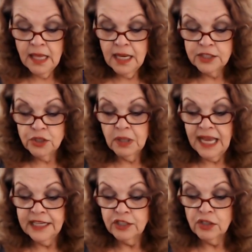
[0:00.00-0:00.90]
to
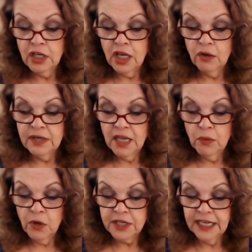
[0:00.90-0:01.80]
lighten your load.
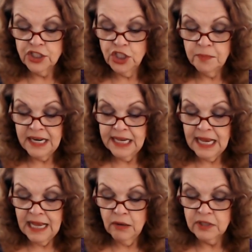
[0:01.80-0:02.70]
Working too many
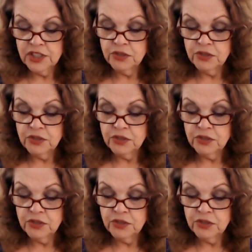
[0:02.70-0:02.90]
hours,